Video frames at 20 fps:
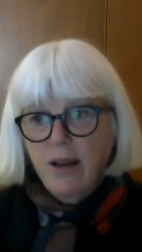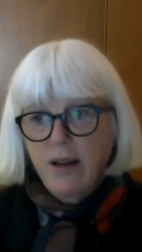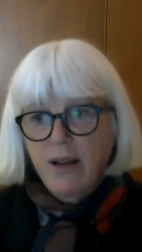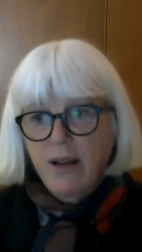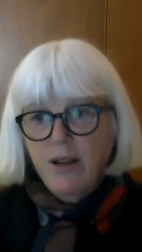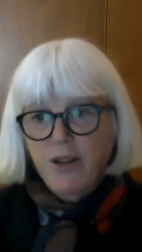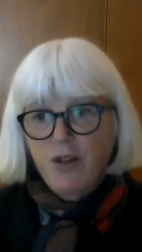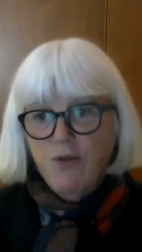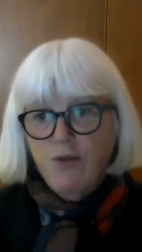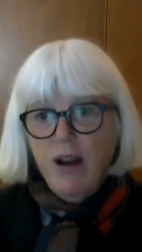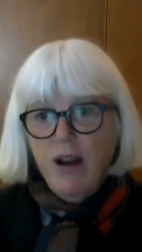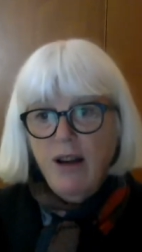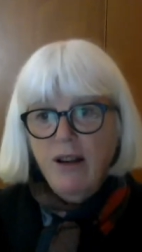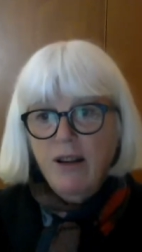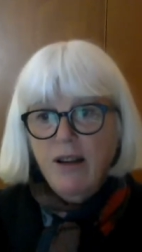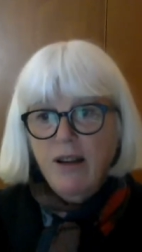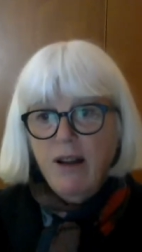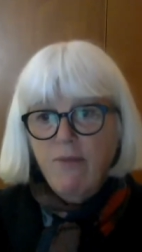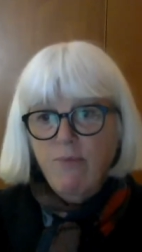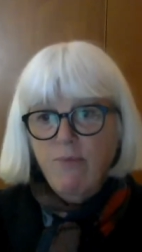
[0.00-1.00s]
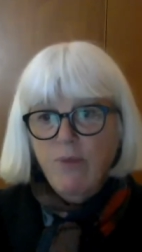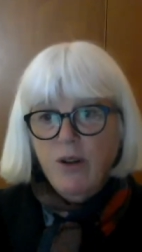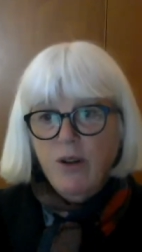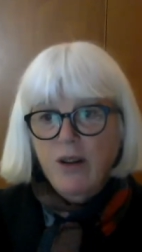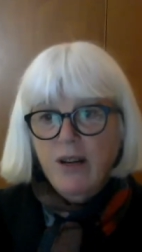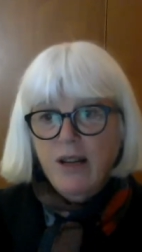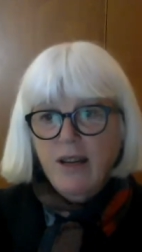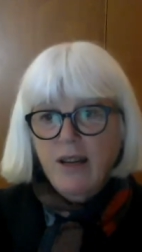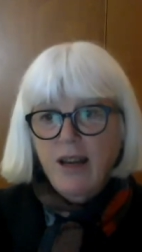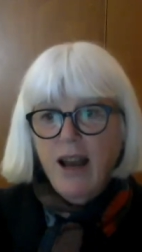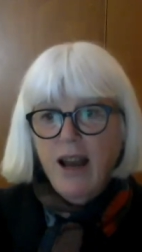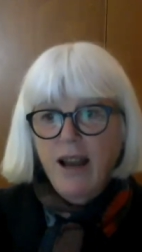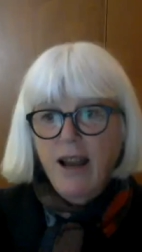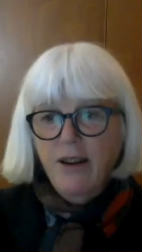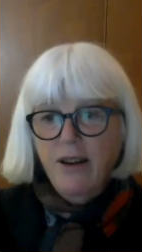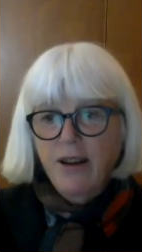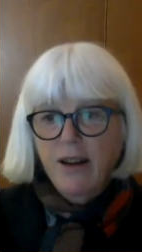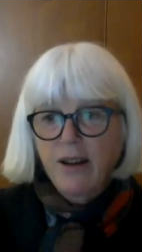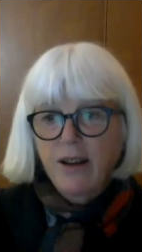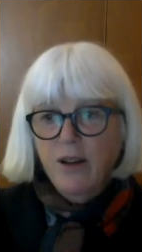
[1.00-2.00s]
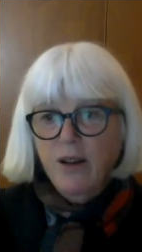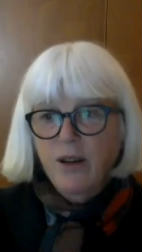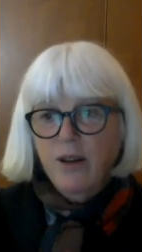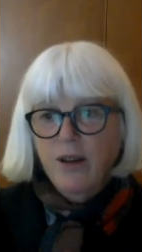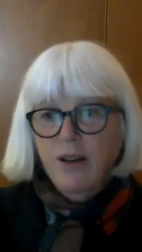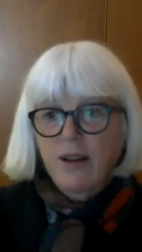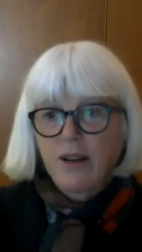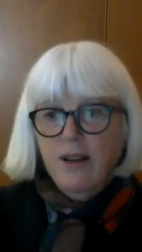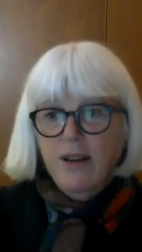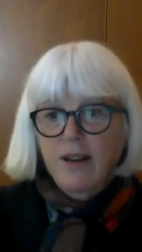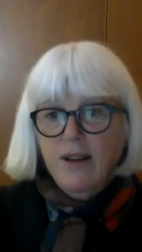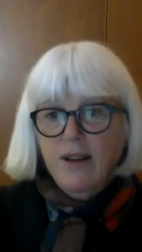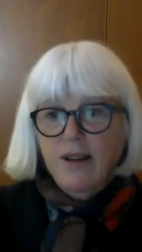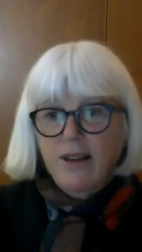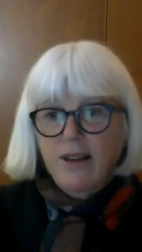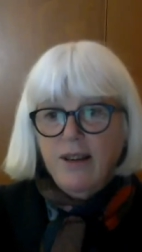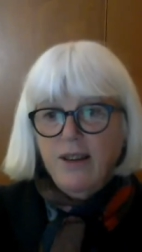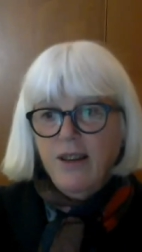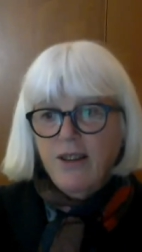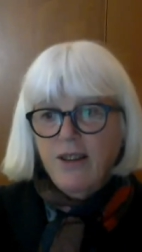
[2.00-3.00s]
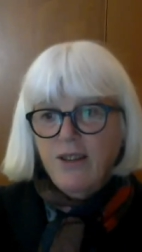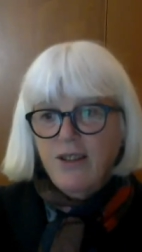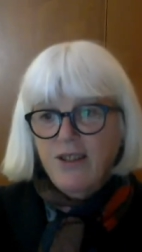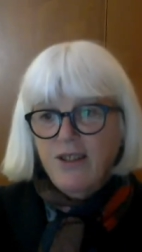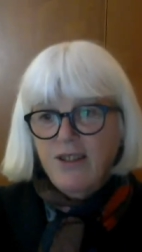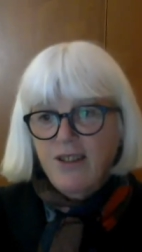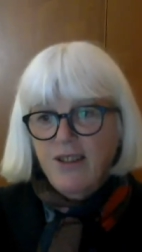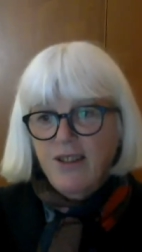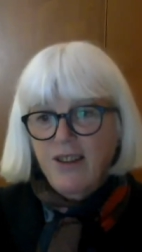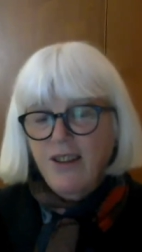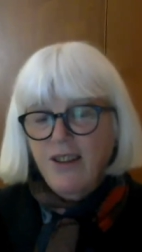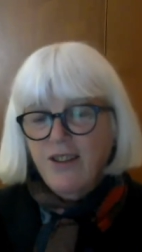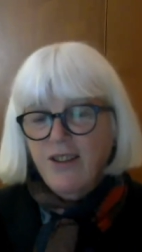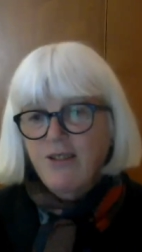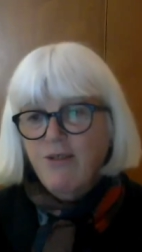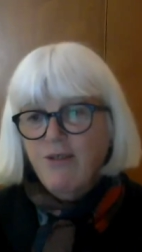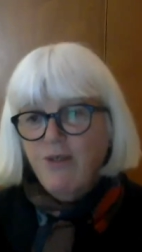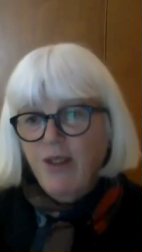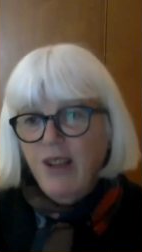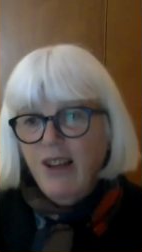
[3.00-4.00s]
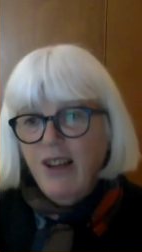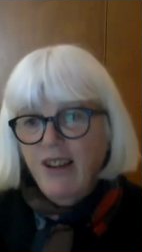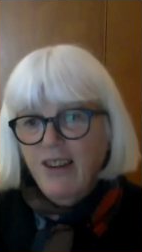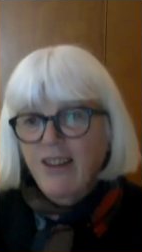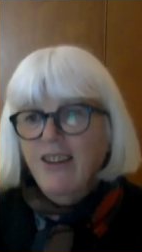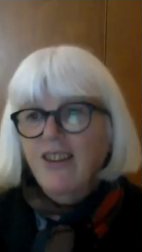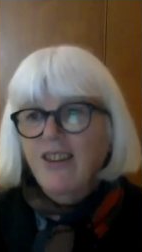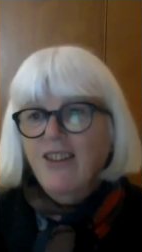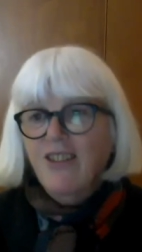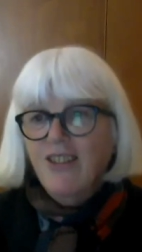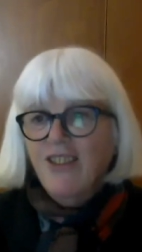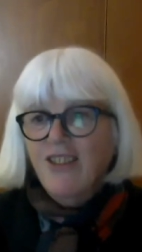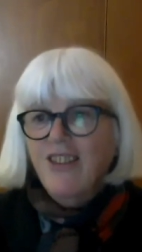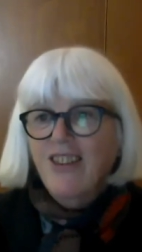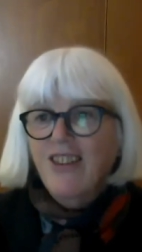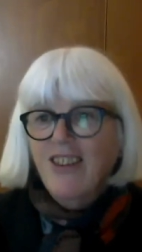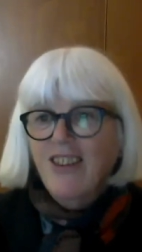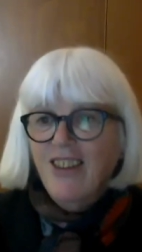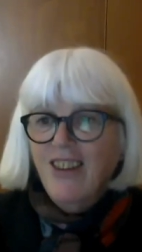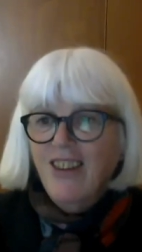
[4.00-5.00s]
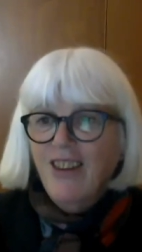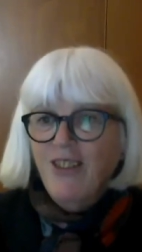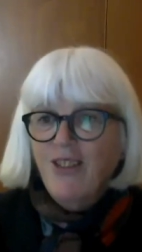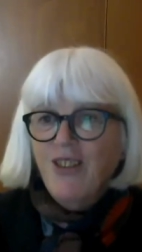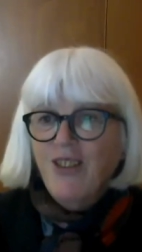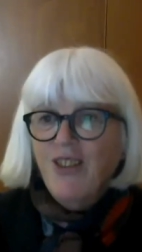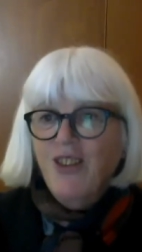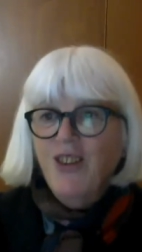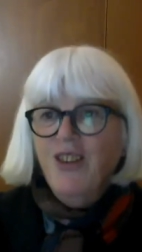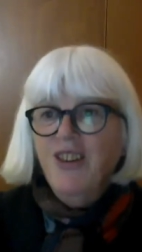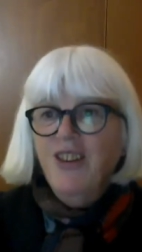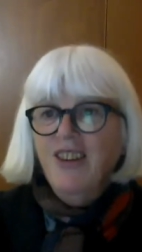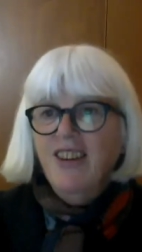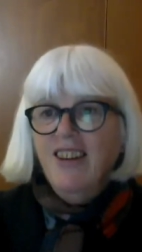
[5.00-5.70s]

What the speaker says: Australian government got a caning. Yes, that's good.